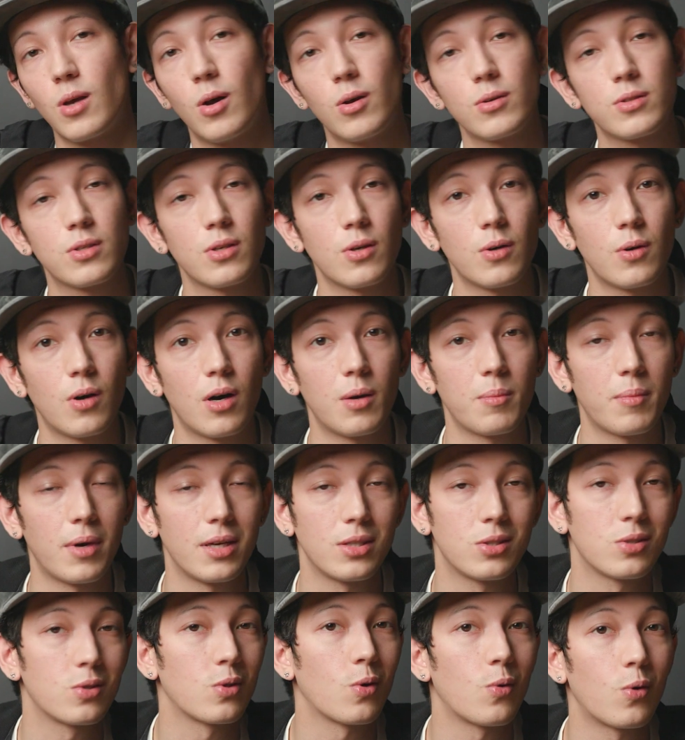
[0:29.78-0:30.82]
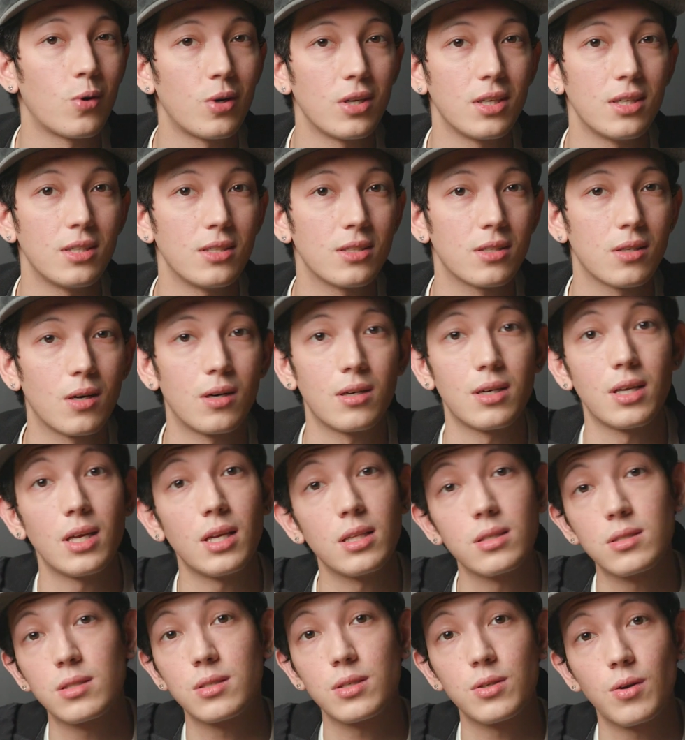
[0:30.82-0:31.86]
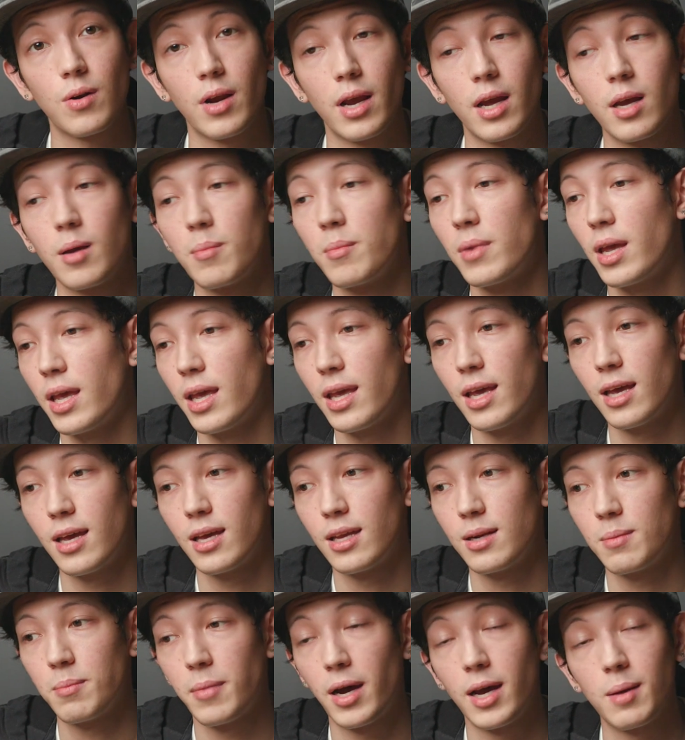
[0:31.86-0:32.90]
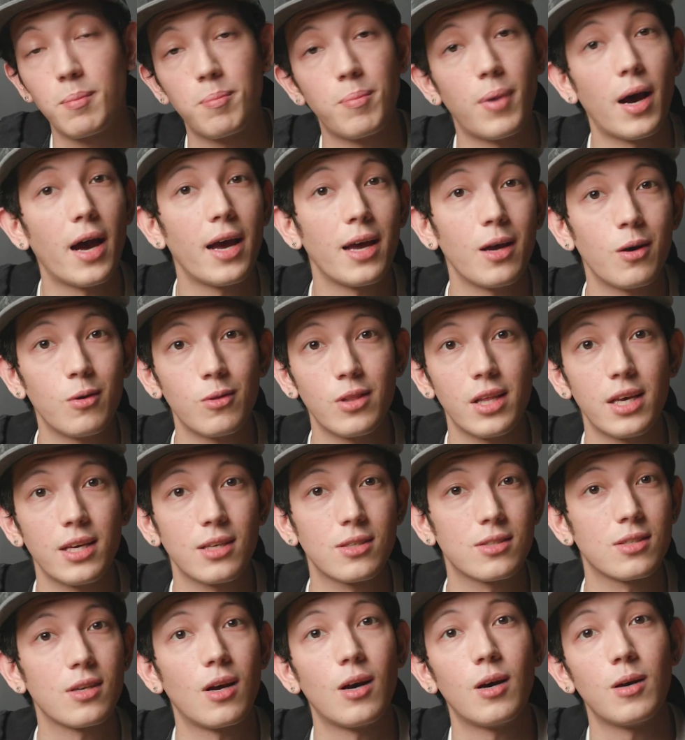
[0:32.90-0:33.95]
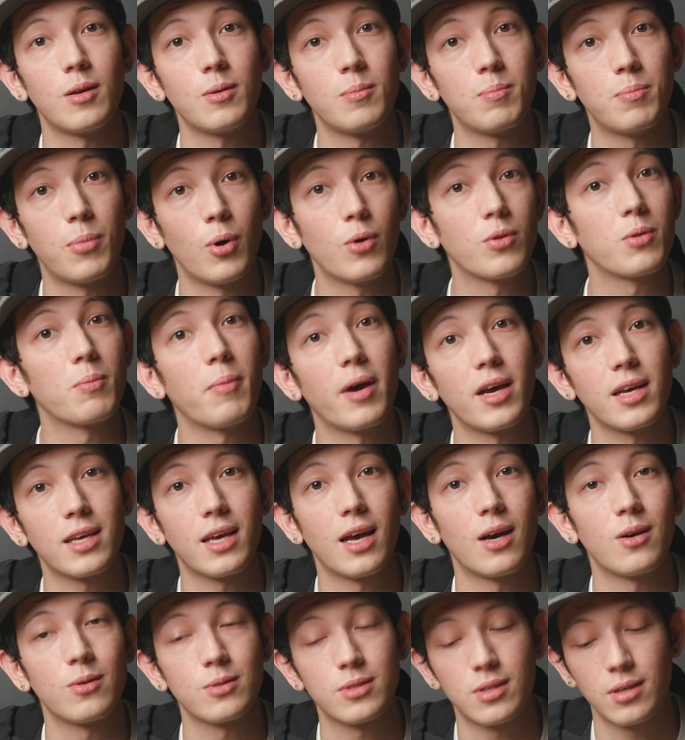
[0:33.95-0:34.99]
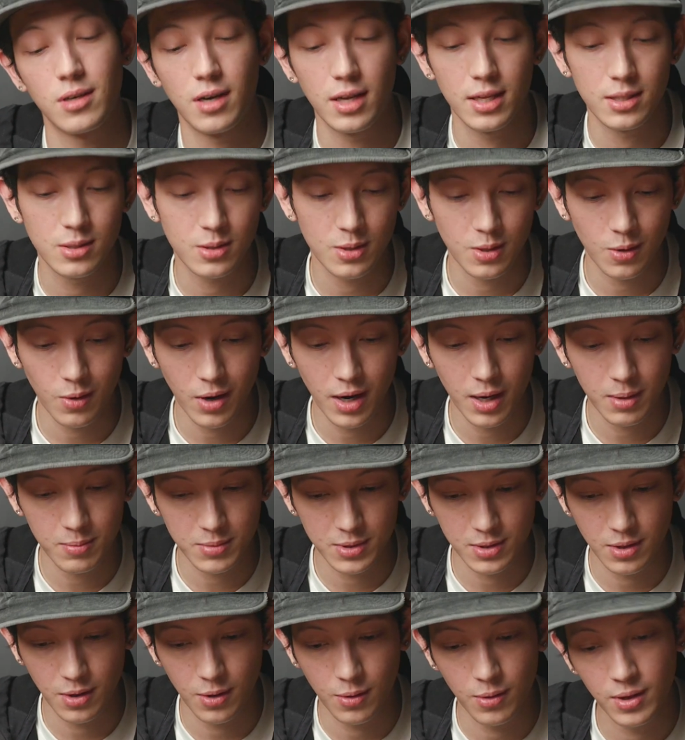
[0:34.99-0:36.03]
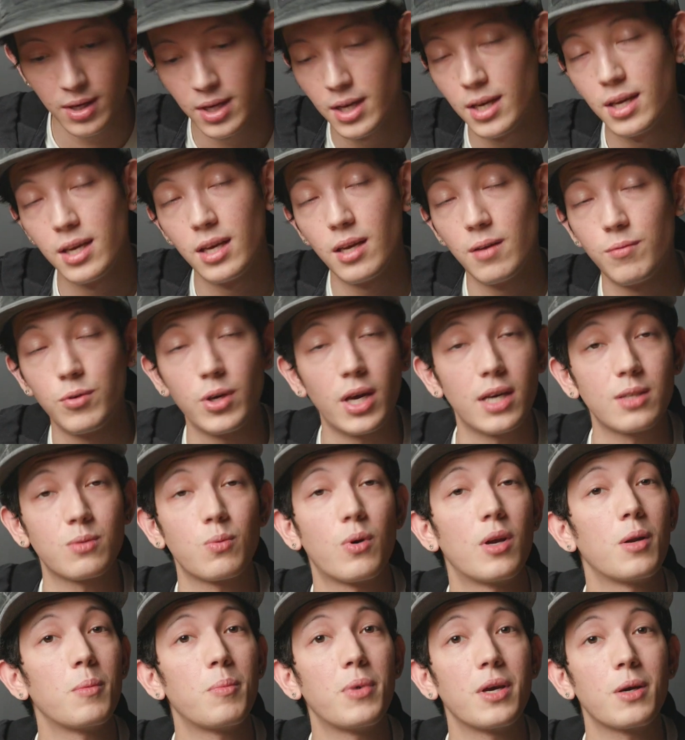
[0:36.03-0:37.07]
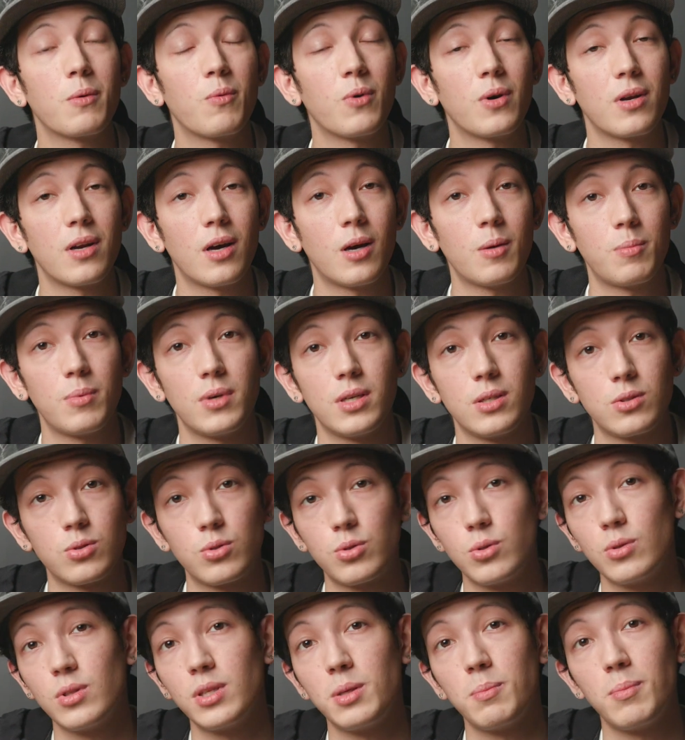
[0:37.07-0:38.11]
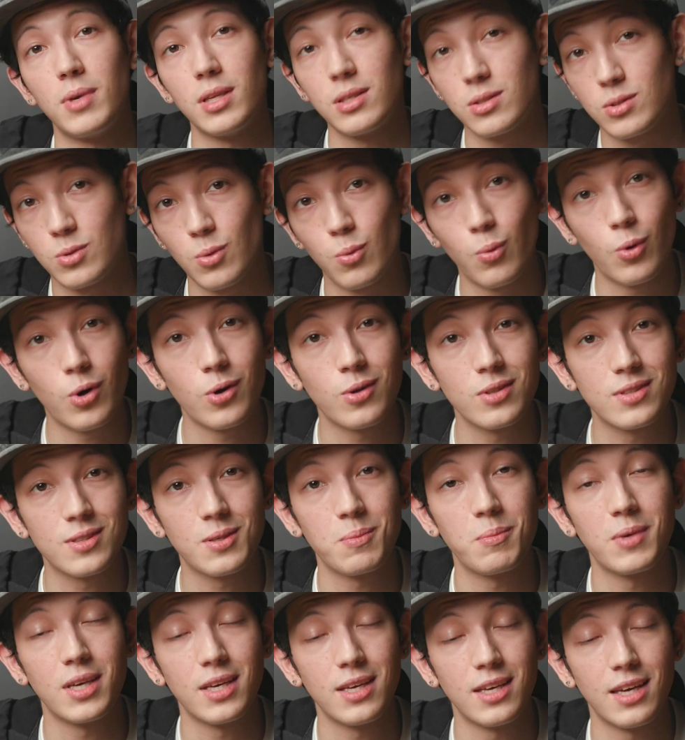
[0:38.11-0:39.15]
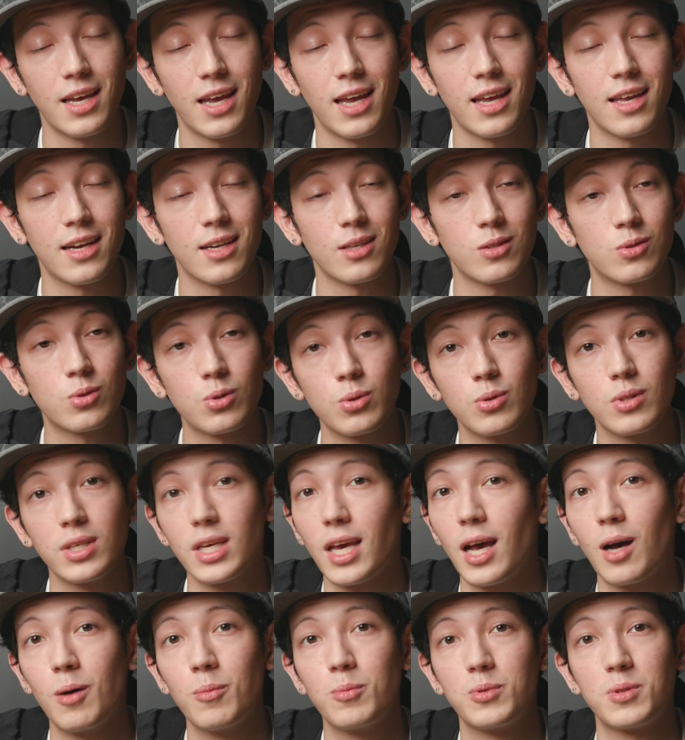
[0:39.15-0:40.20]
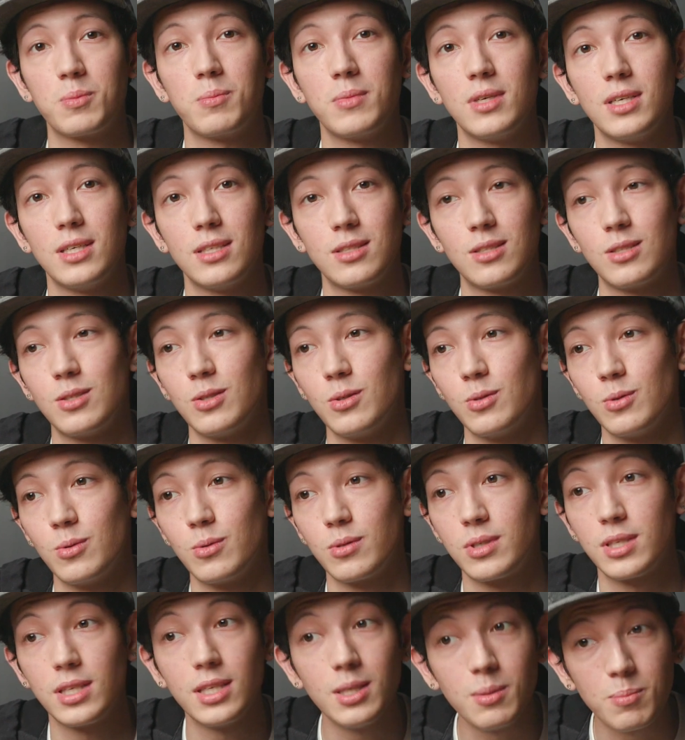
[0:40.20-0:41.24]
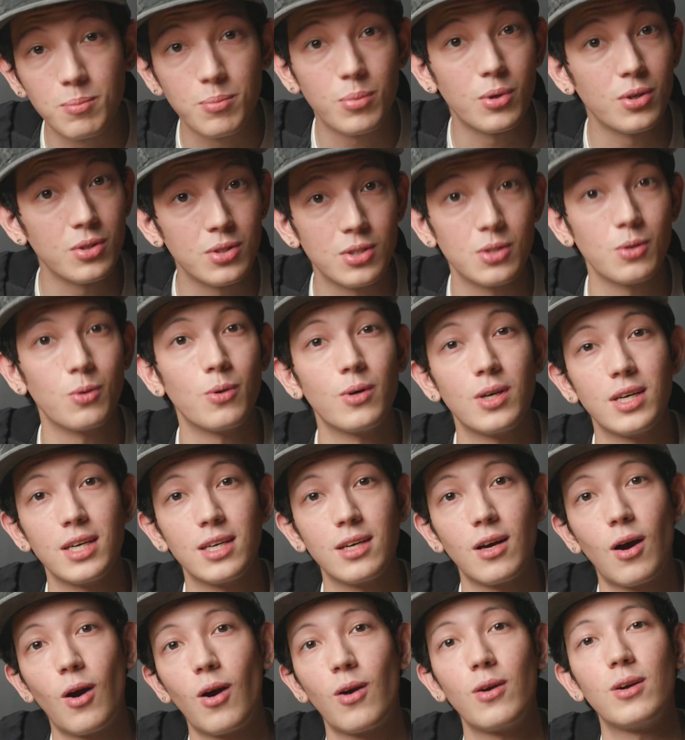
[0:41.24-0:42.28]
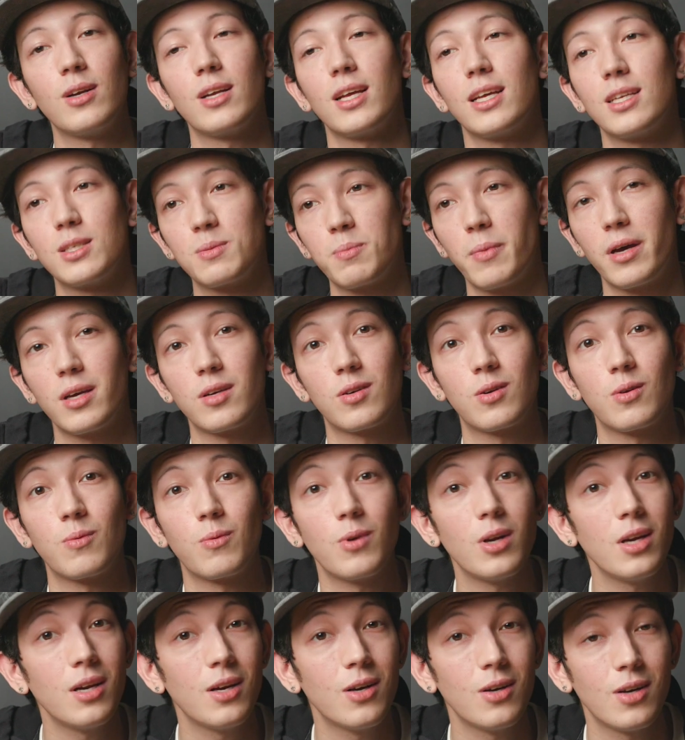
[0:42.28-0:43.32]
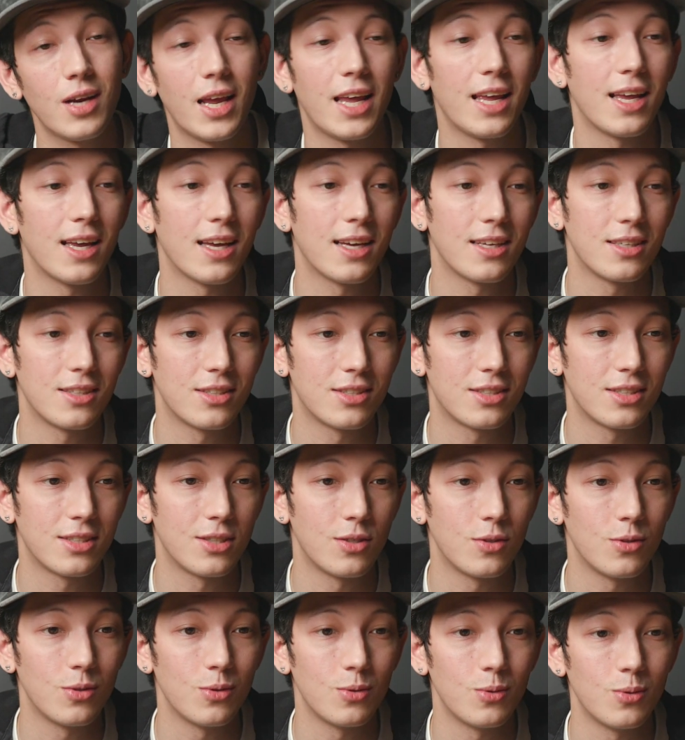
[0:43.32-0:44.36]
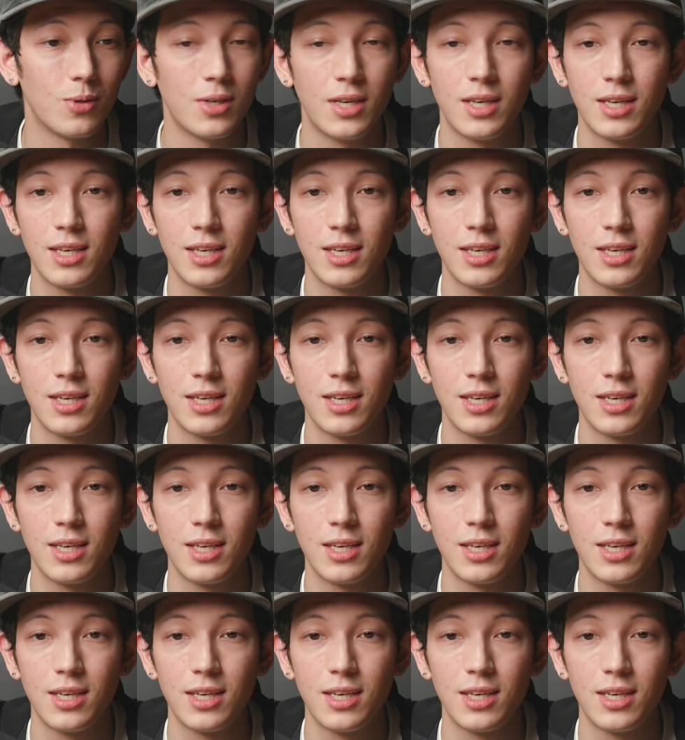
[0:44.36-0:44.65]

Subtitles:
also on my stories on Instagram and my bio links on both of my accounts on Instagram, so if you guys want to pick one up, it truly means the world to me and it truly helps me to keep pursuing art as my career and to,